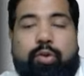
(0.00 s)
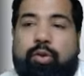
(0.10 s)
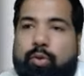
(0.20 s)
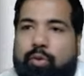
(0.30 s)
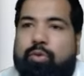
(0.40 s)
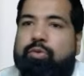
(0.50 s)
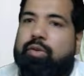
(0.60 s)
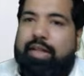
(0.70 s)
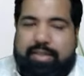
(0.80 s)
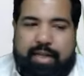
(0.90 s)
or you don't do,
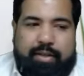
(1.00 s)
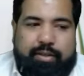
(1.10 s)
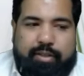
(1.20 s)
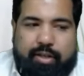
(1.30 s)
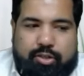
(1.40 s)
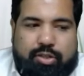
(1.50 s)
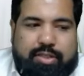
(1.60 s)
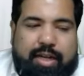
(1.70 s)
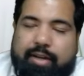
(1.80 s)
you'll get standard deduction.